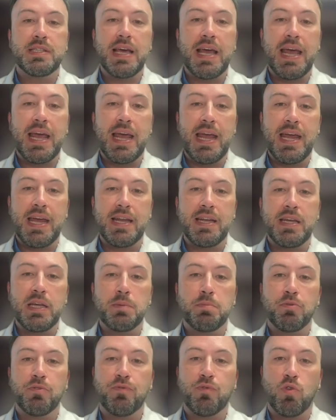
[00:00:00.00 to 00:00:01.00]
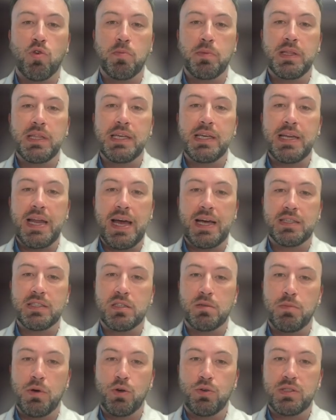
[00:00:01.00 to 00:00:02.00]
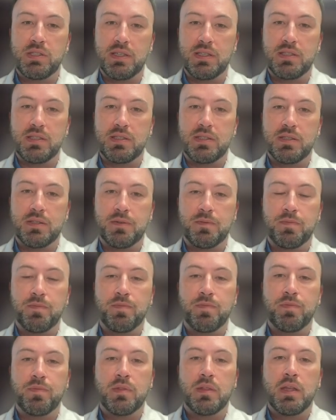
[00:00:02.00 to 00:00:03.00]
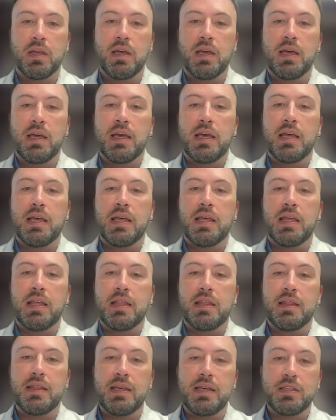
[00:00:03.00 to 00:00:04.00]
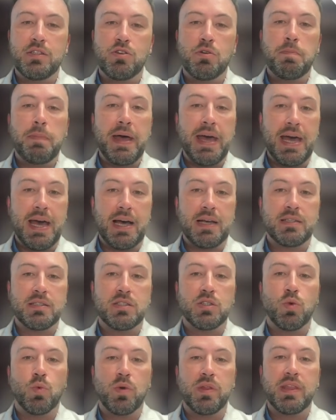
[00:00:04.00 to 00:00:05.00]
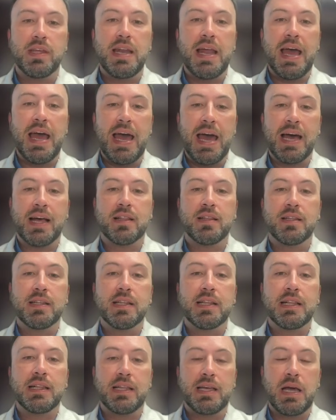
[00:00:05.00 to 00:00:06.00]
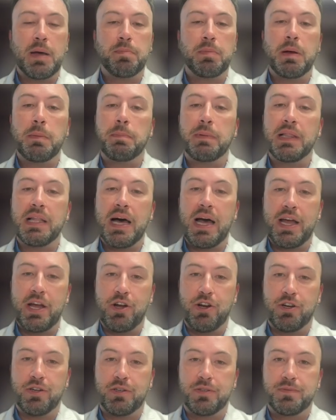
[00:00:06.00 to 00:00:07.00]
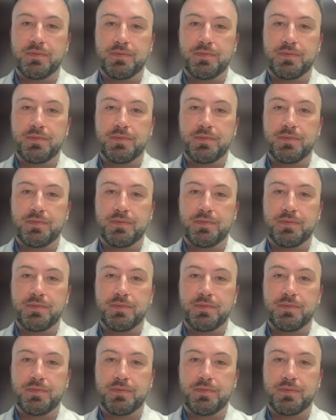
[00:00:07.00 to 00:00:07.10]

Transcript: to aid in performing the anastomosis. These are passed with an Acklin clamp applier.